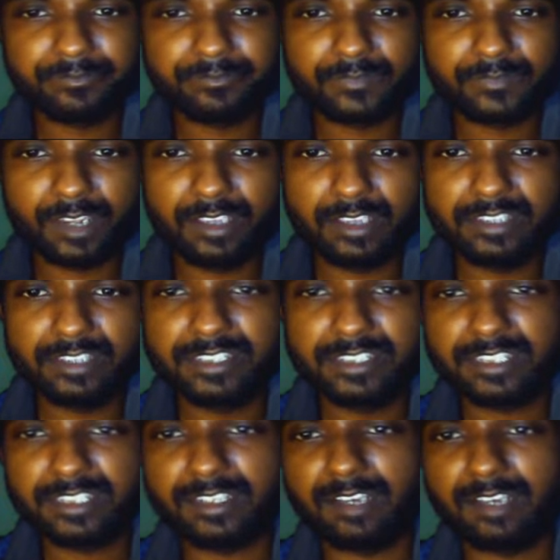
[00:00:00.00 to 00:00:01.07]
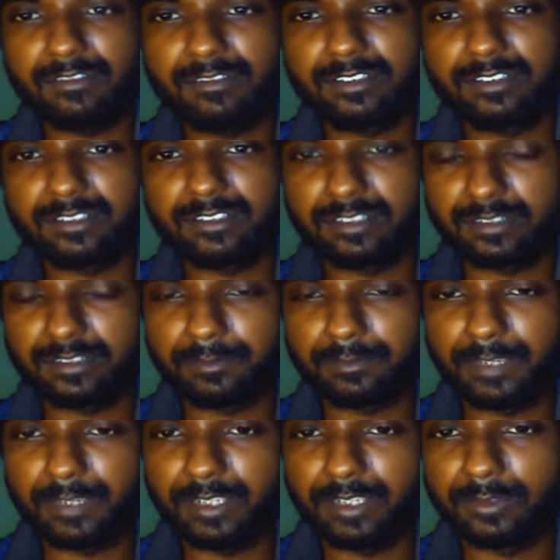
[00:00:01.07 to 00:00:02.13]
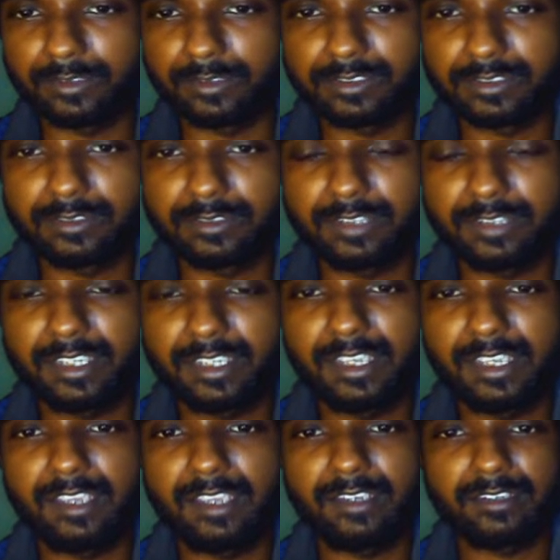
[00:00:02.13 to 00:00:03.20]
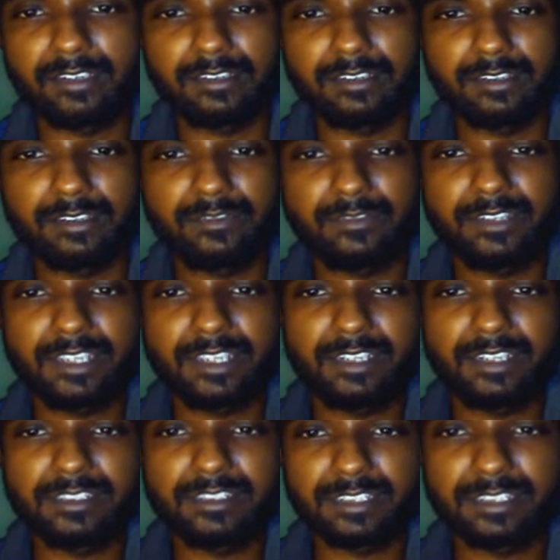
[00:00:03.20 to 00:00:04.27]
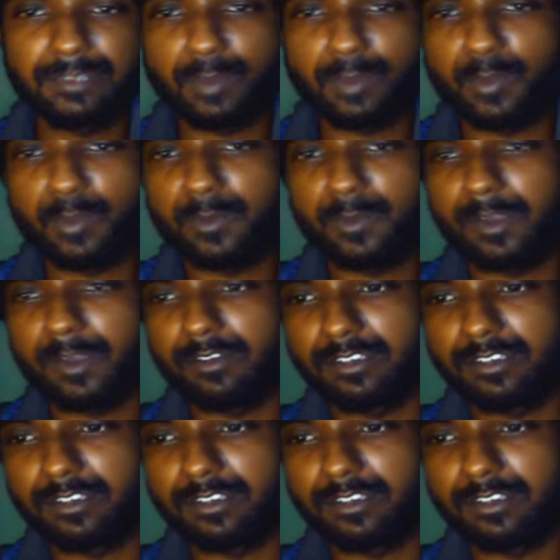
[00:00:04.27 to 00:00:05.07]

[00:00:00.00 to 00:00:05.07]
inject our payloads. Okay, and we can easily pop up our